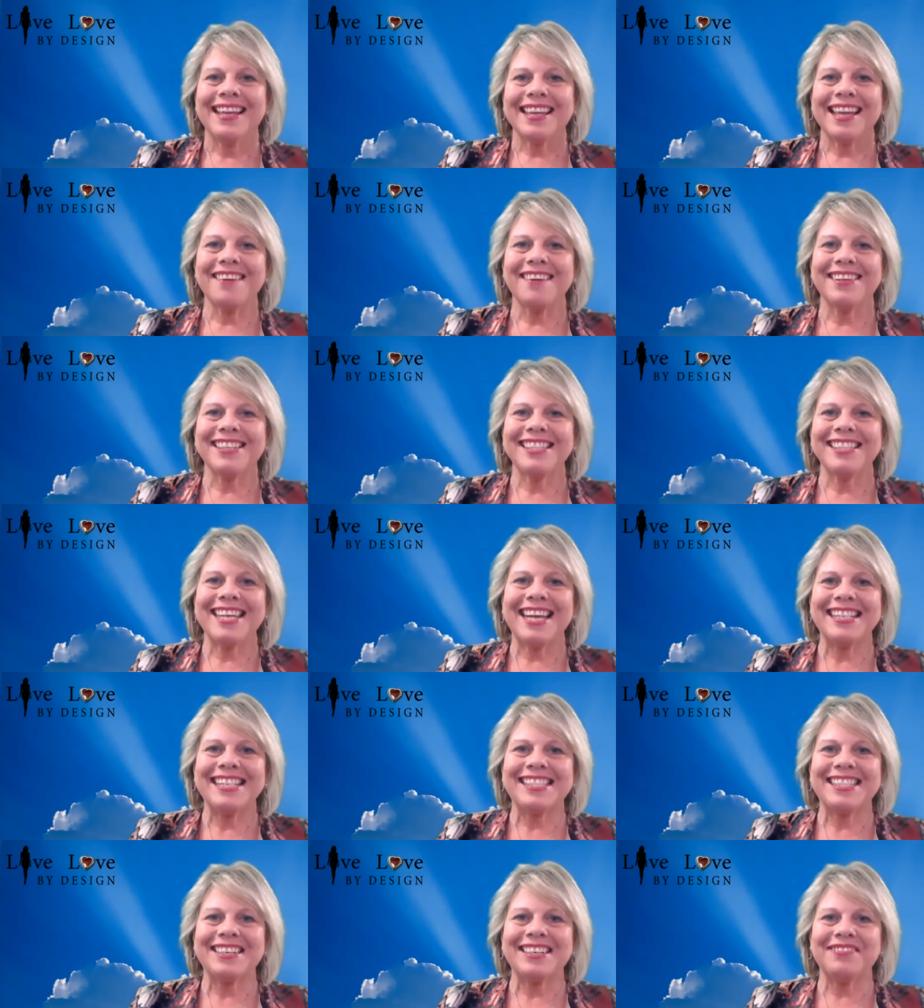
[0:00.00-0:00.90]
Karen
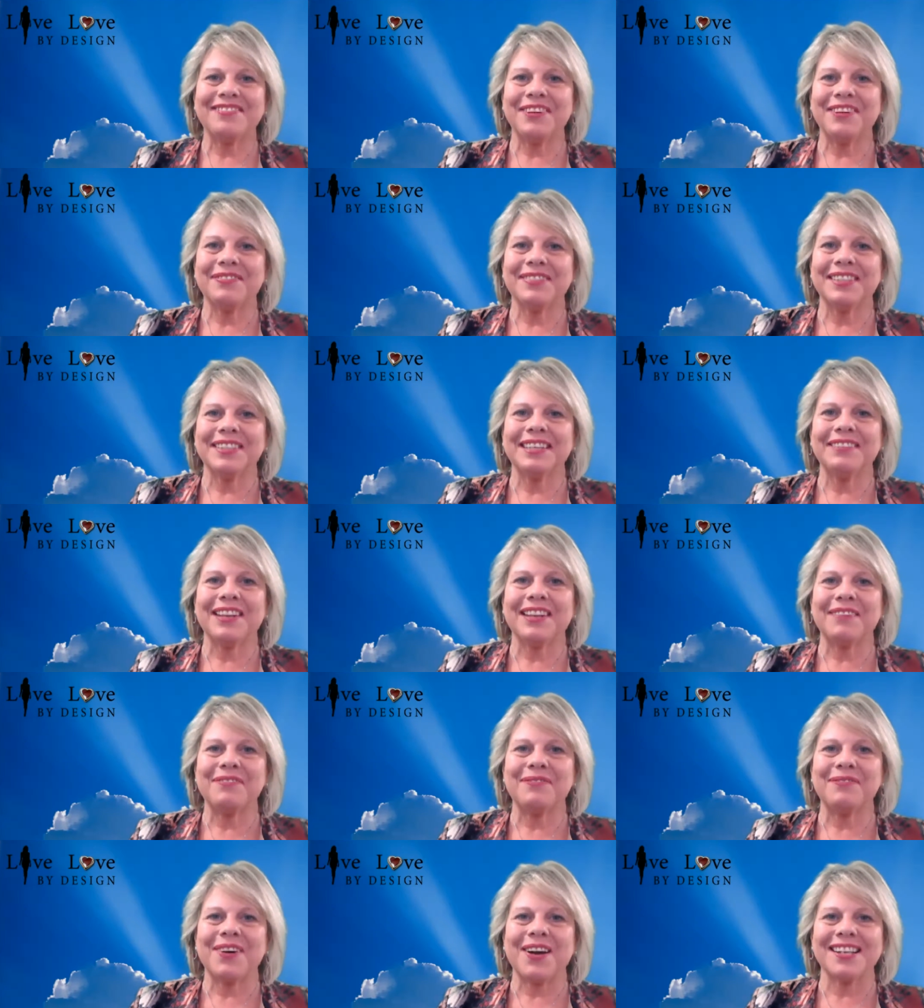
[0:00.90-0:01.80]
Chaston from Live
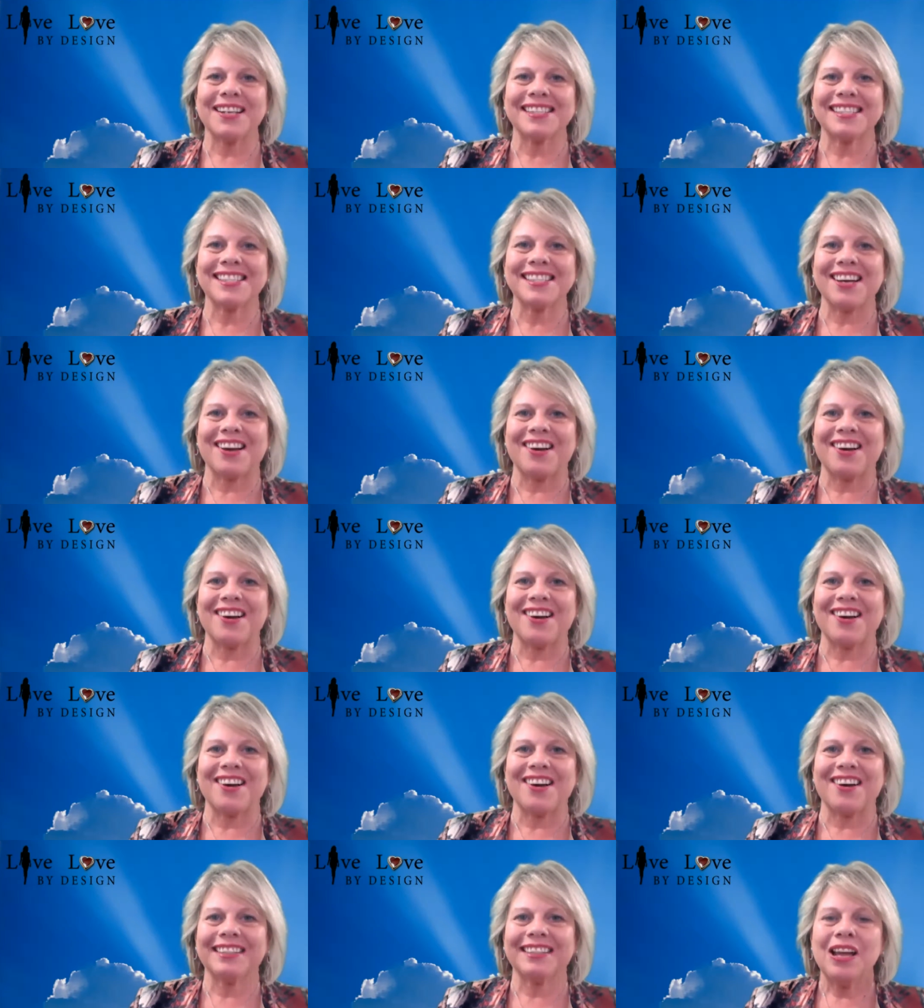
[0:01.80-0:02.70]
Love by Design.
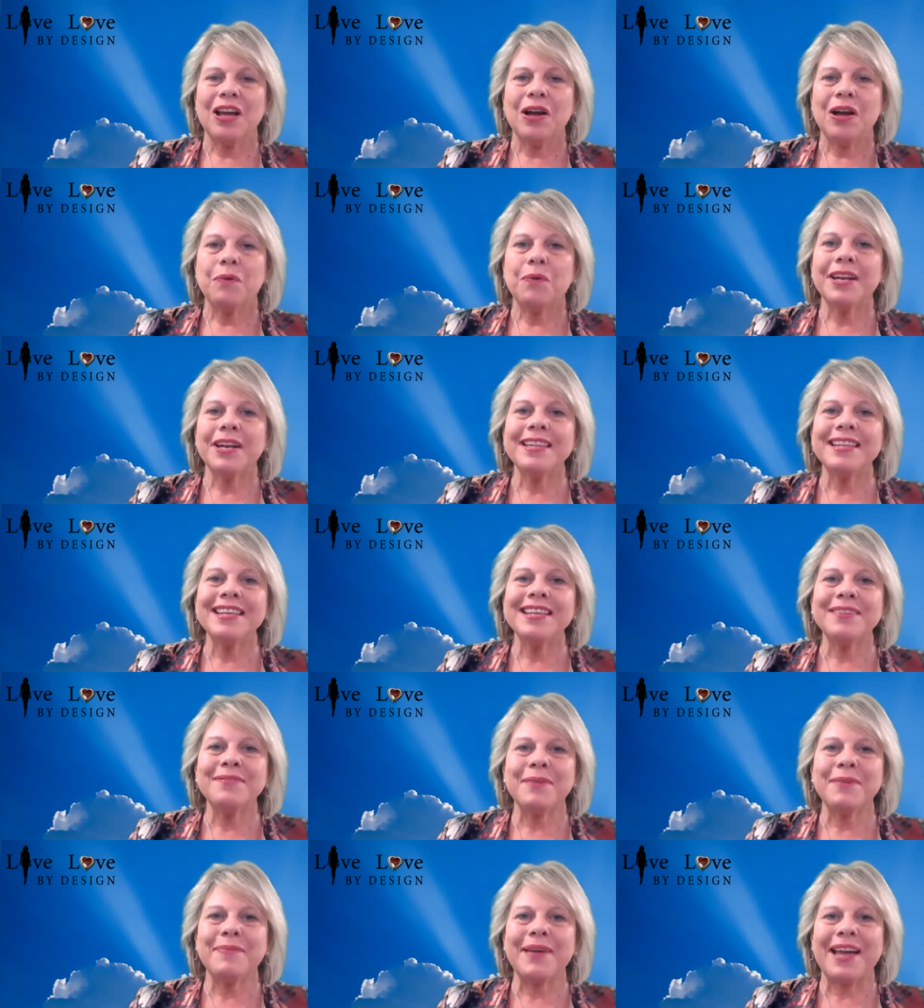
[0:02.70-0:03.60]
What do you think
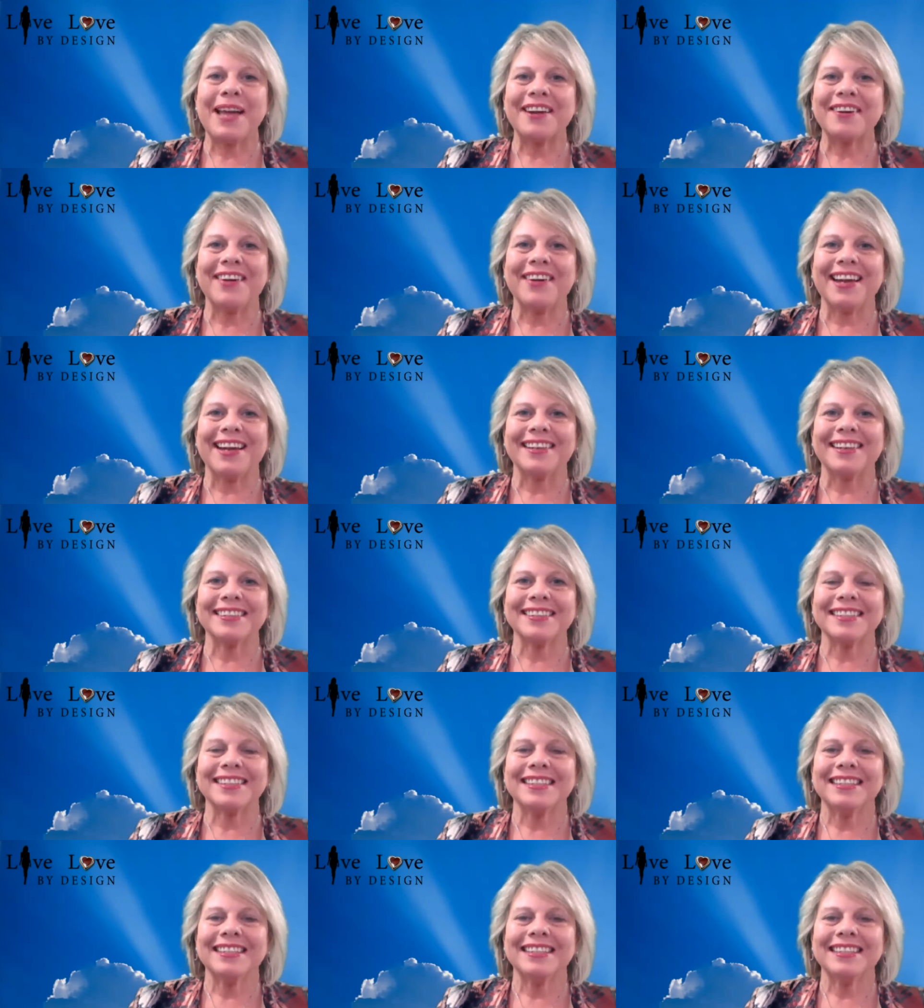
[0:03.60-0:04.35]
of my background?